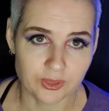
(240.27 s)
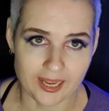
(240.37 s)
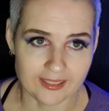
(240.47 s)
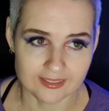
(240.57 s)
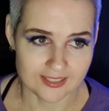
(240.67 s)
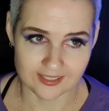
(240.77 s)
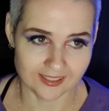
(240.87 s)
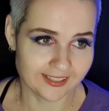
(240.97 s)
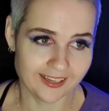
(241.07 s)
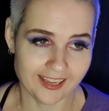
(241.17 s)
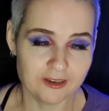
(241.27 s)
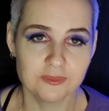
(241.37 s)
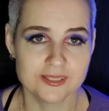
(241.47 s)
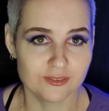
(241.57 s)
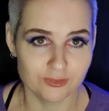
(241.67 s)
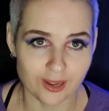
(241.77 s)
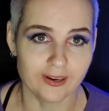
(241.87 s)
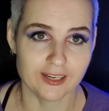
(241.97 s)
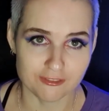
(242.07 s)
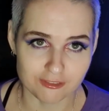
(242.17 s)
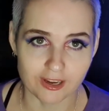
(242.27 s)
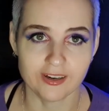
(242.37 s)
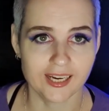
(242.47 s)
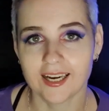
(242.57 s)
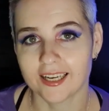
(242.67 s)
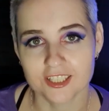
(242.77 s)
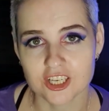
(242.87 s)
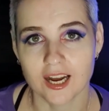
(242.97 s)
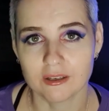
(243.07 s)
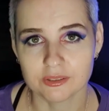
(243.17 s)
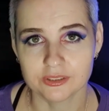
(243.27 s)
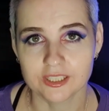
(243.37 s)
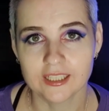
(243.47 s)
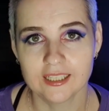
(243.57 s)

and it was a very hard childhood.